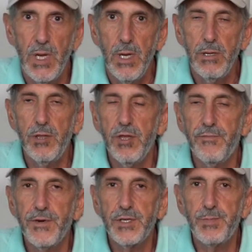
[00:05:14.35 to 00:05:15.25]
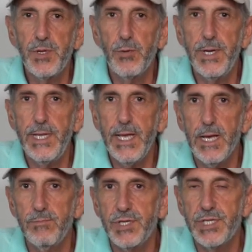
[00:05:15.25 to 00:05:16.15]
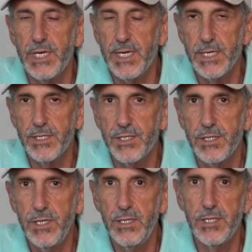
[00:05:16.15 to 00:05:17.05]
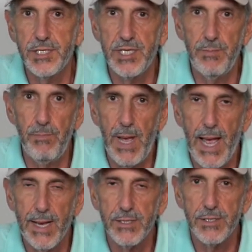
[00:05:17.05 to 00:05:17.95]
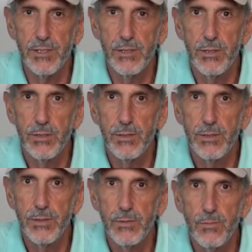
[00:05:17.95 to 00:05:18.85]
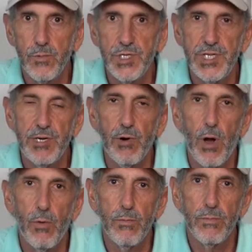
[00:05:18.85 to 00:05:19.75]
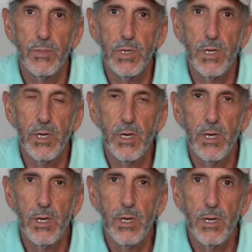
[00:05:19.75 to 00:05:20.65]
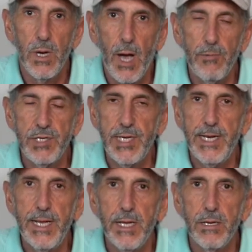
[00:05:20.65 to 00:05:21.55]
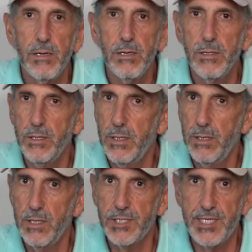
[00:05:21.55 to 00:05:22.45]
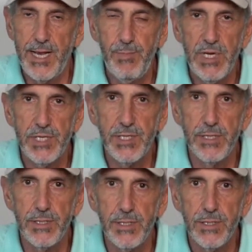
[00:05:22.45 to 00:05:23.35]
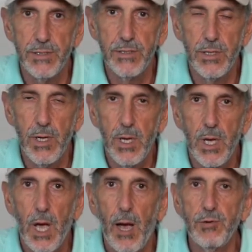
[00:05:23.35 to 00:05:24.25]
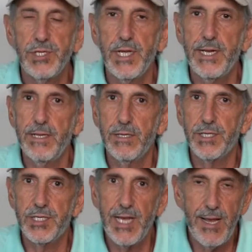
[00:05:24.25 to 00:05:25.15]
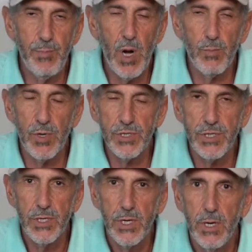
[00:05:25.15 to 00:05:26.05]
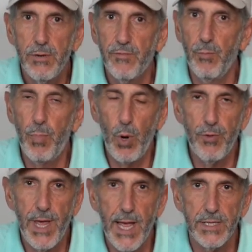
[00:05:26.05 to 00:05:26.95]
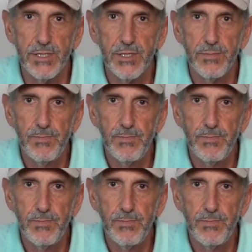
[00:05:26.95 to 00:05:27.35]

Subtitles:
The difference between the M6 and the SIM Max was 0. I was hitting it the same distance. I was getting the same numbers from both heads.